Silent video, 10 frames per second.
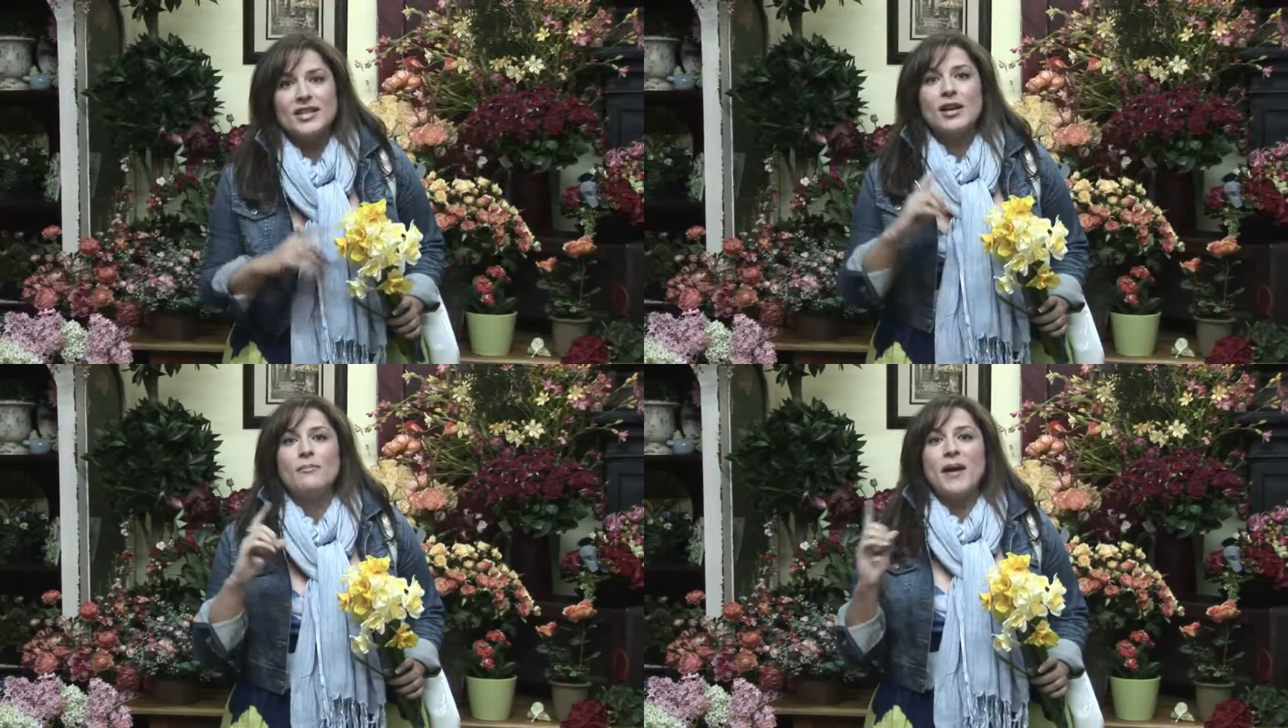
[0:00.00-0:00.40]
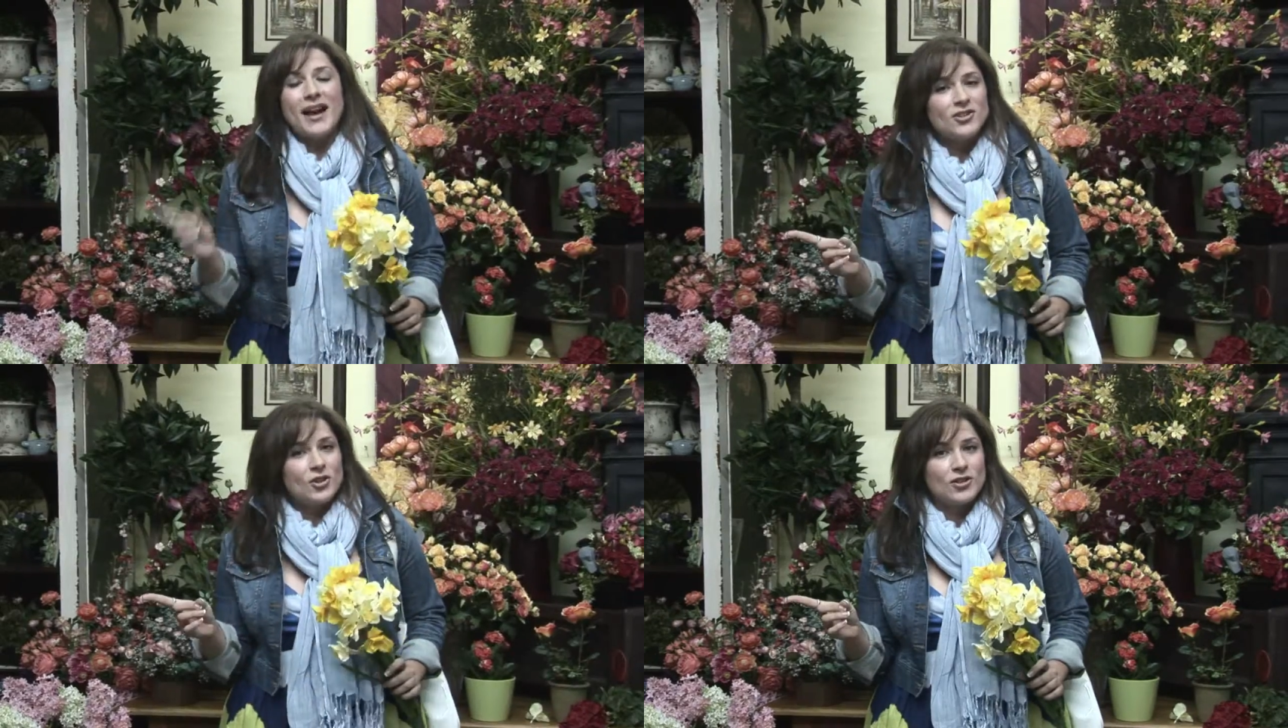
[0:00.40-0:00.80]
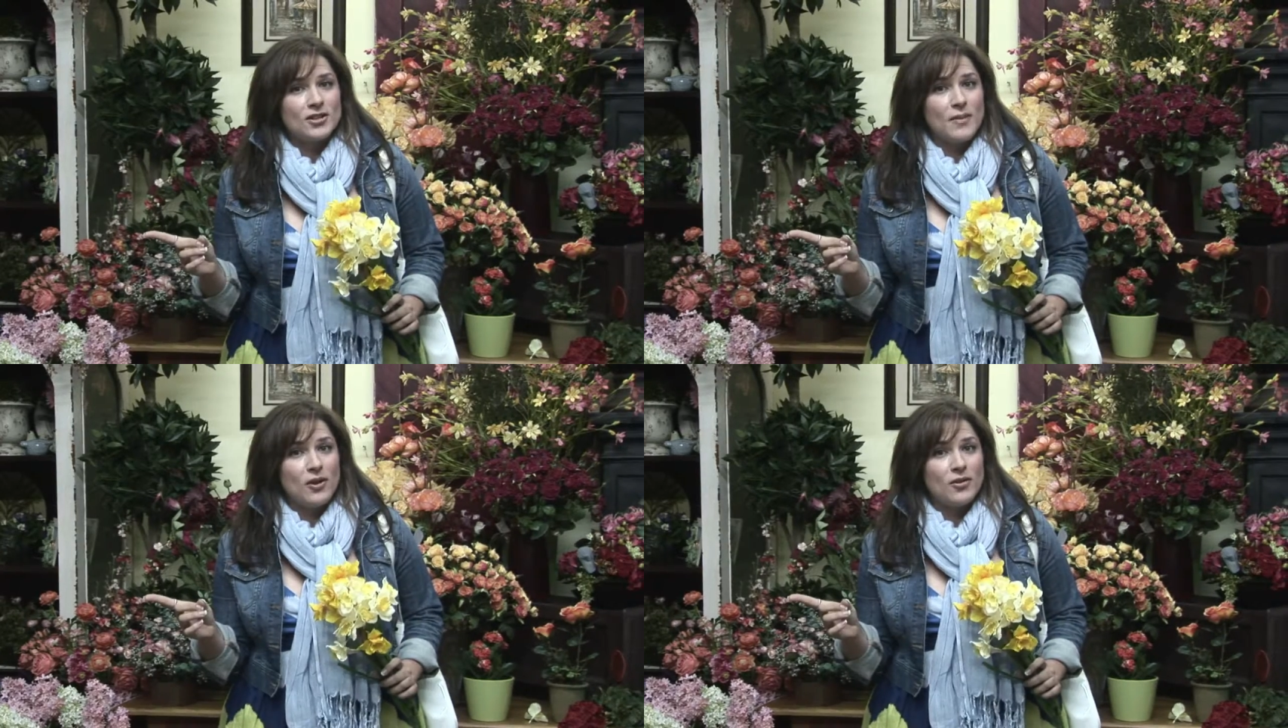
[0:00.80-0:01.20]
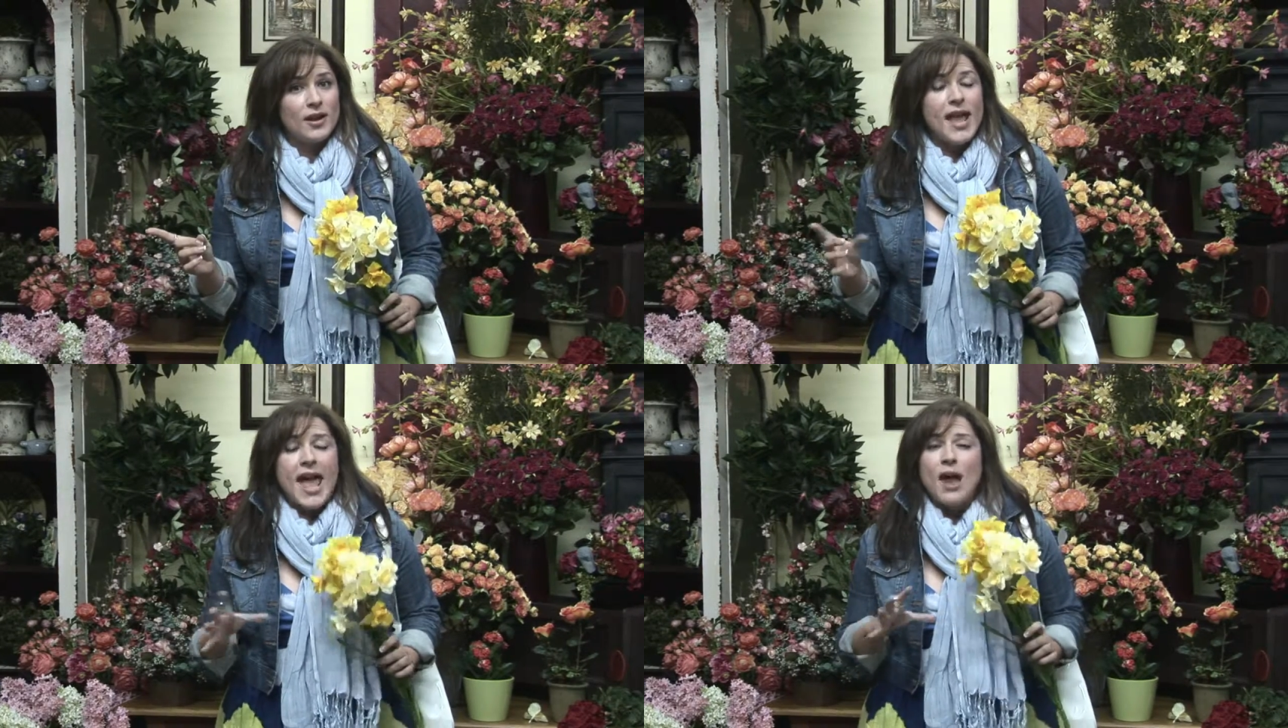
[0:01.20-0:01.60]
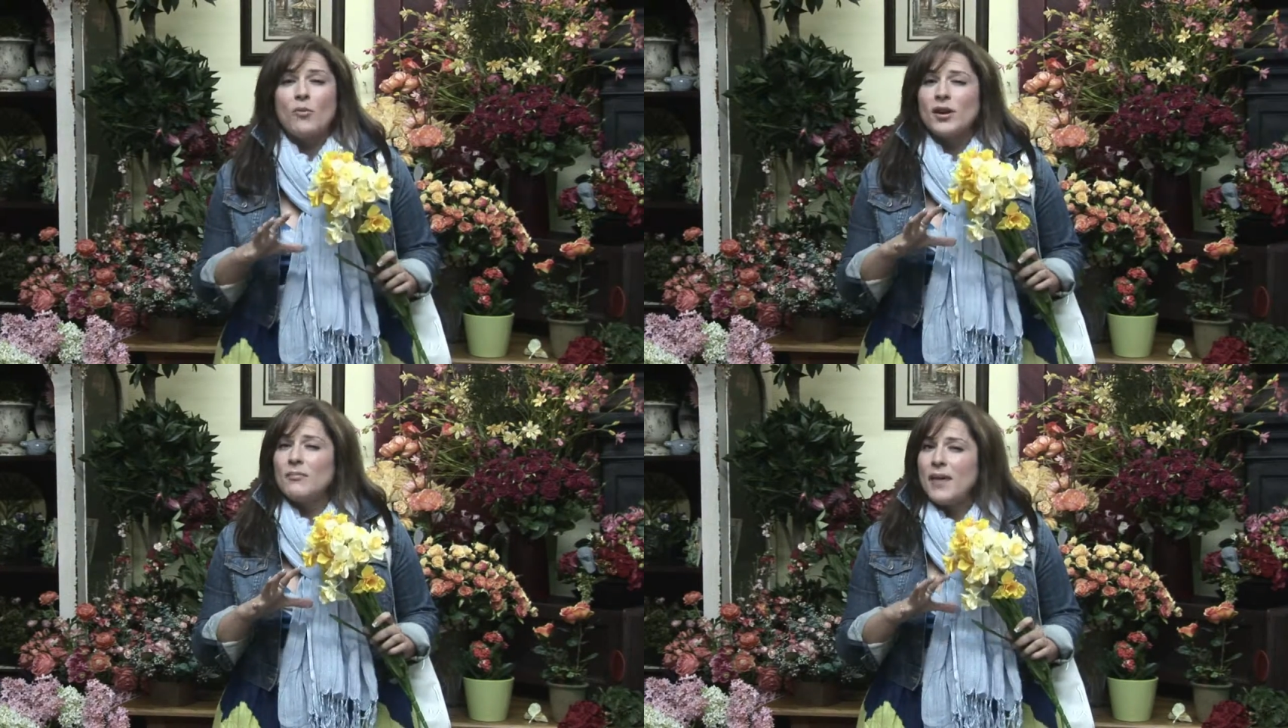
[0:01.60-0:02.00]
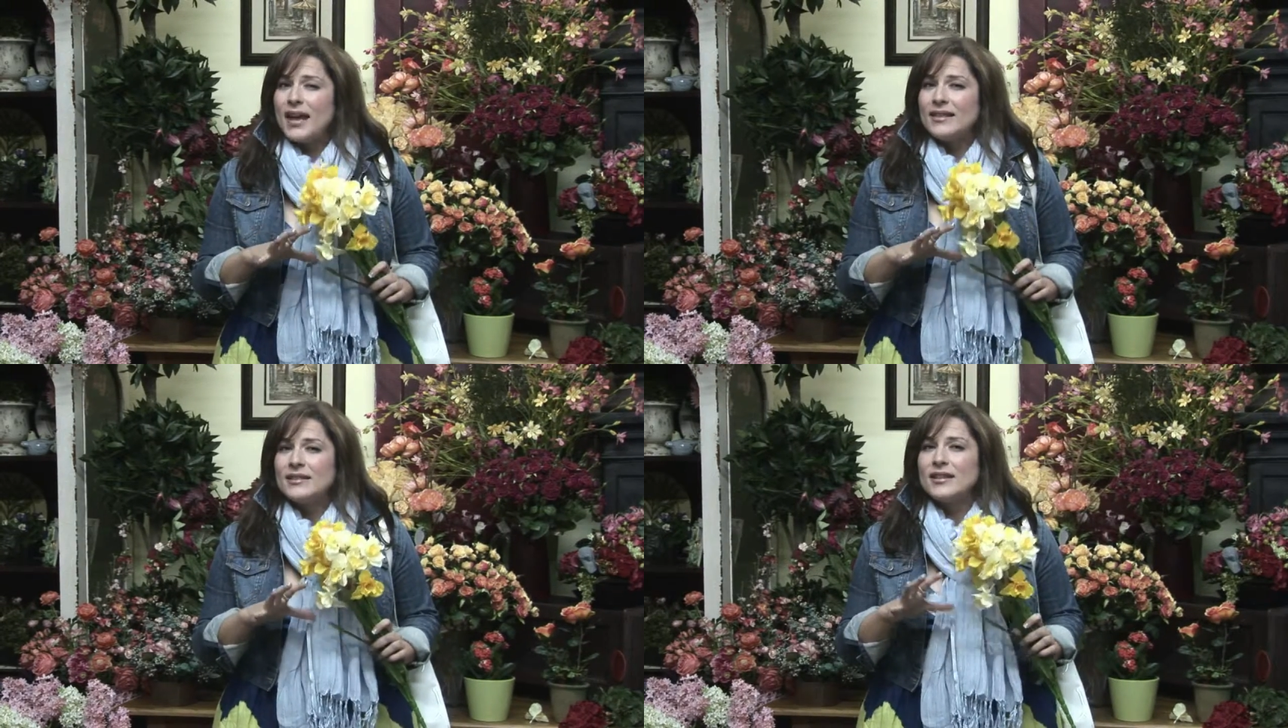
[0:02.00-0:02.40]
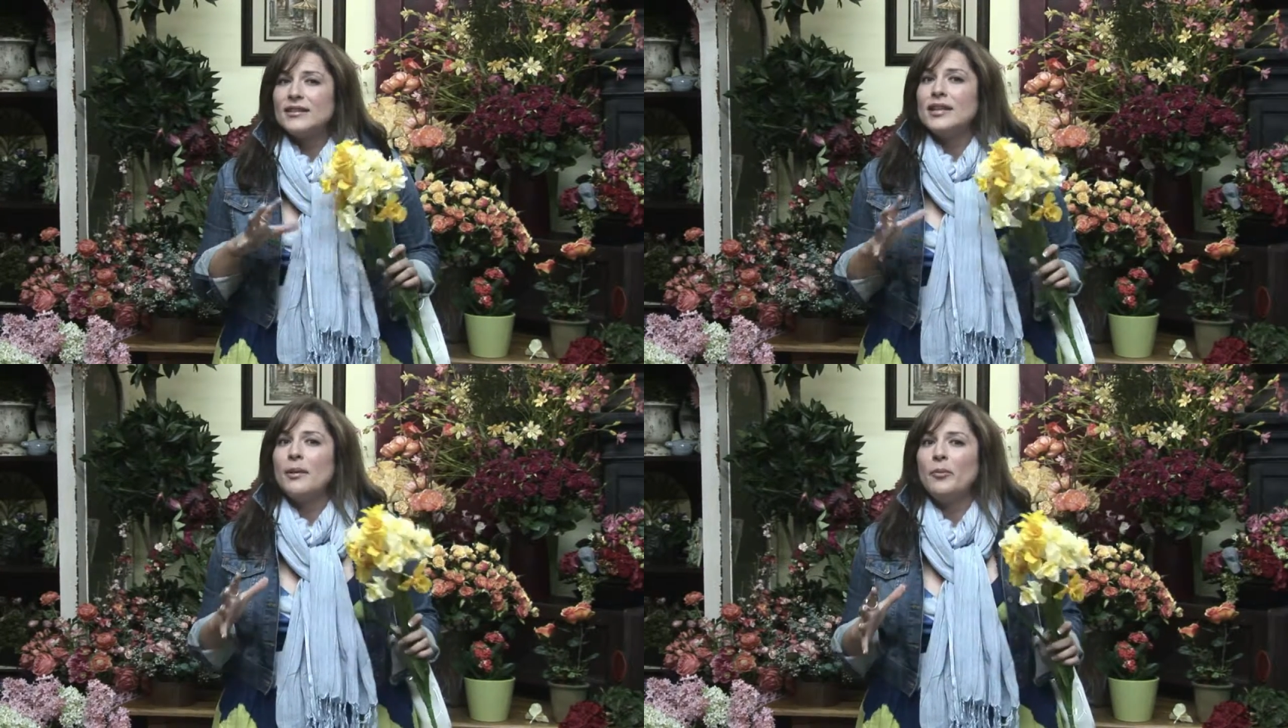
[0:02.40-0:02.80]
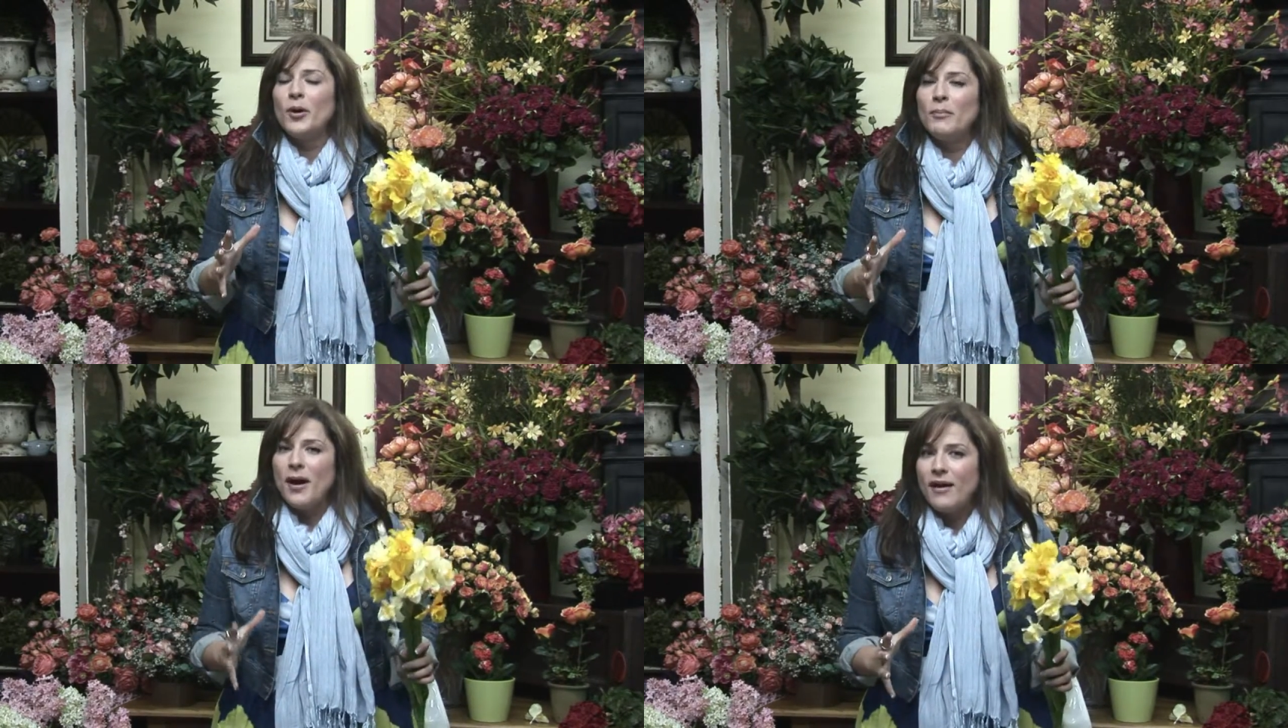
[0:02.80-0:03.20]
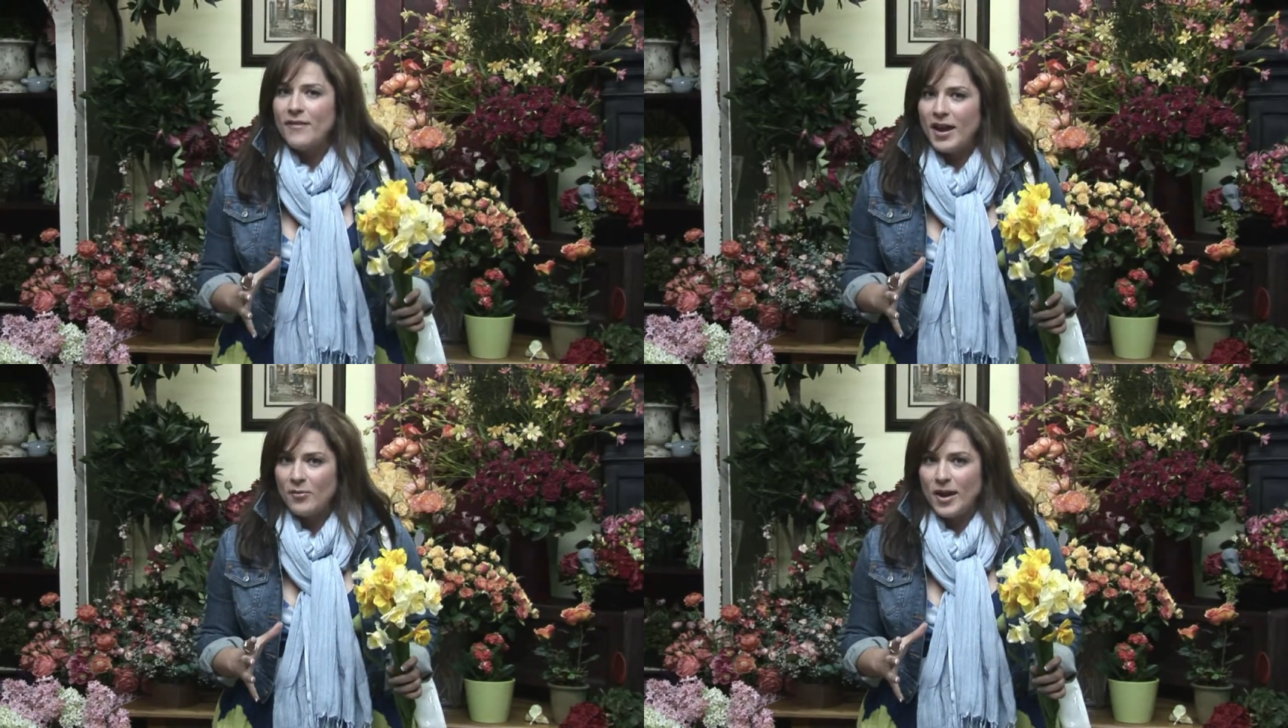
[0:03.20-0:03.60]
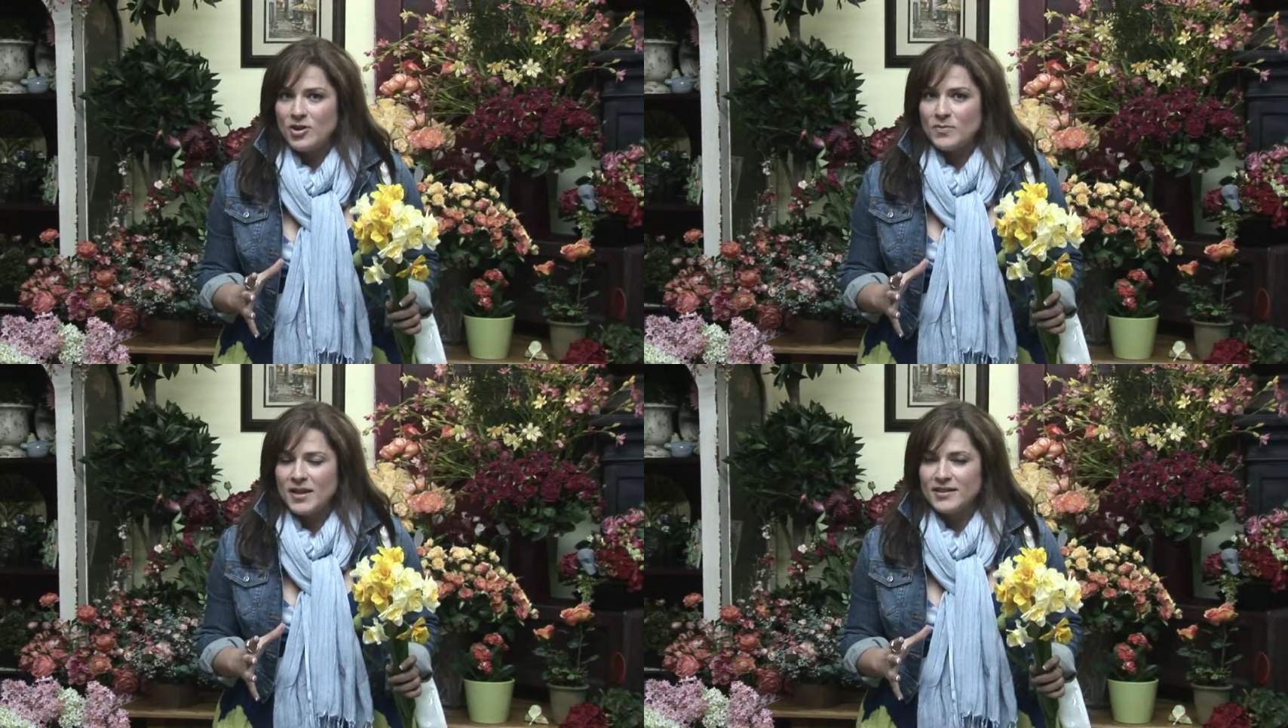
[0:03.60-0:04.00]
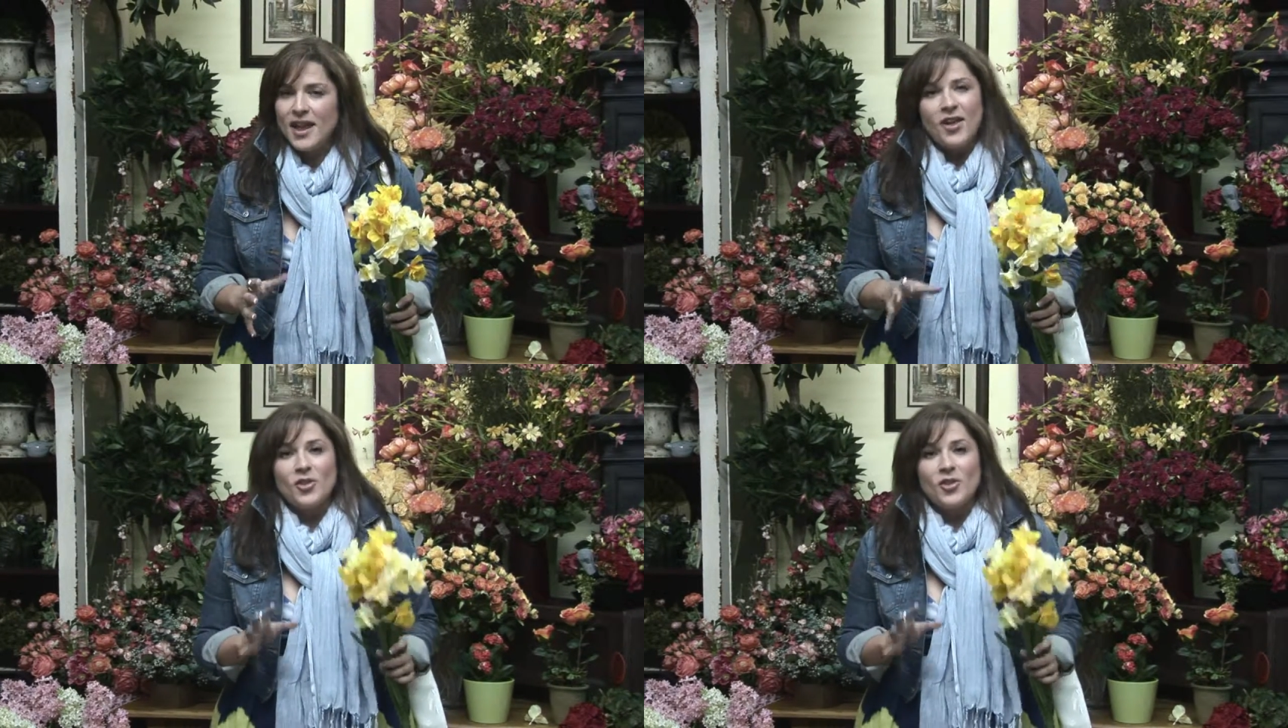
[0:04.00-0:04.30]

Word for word: take them back to Good Samaritan, and we're gonna make these contemporary pave arrangements